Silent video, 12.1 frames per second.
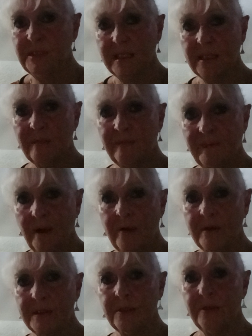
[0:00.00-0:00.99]
Just
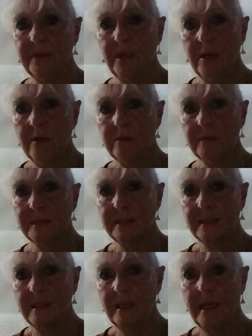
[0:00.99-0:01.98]
focus on
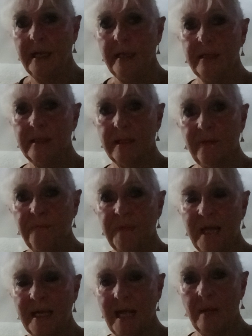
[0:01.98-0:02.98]
those. And if
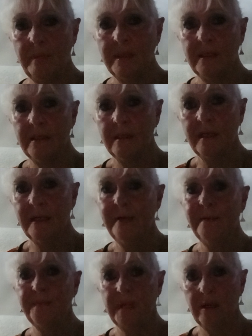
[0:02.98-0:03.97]
that happened,
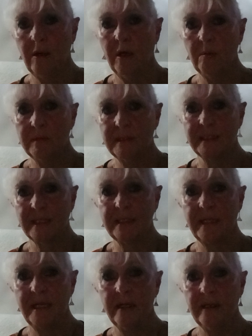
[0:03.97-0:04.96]
then I would sit
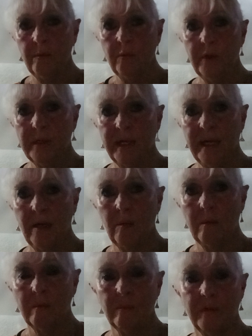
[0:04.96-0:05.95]
down and work out
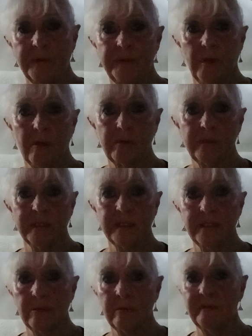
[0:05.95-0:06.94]
with
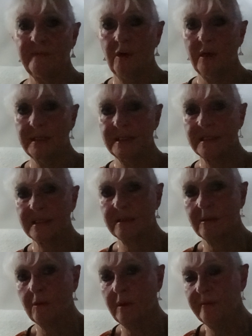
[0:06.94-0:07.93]
doctors or advisors,
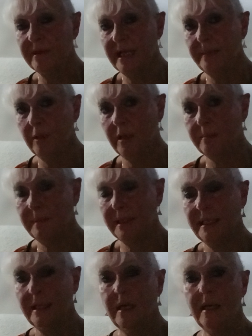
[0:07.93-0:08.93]
or whoever they might
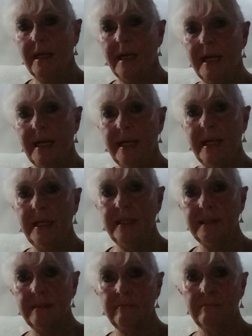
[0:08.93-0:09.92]
be,
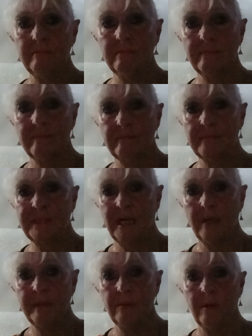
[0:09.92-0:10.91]
and
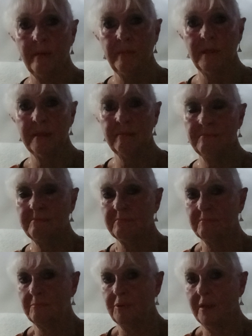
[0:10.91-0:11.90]
tell me what my
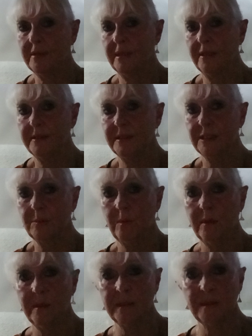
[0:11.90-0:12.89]
prognosis
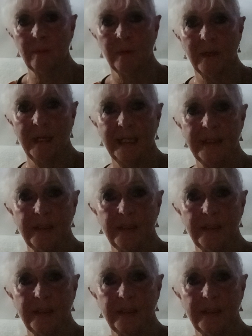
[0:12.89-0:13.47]
was, what I had to